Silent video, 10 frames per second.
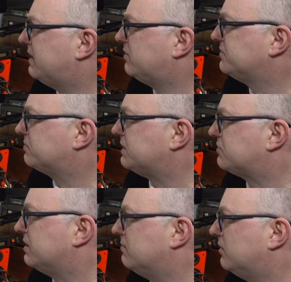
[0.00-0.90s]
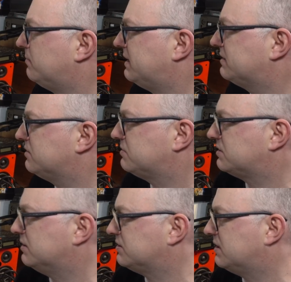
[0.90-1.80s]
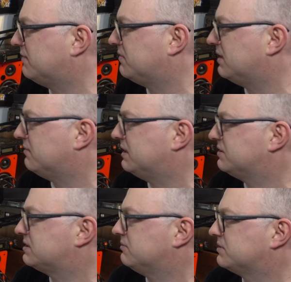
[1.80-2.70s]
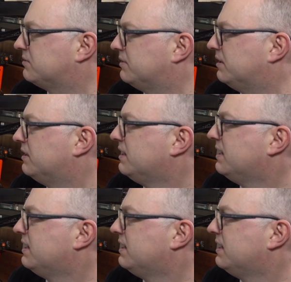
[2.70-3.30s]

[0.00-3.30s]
I'm on Twitter anymore, but I do search it every now and then, just see what's going on.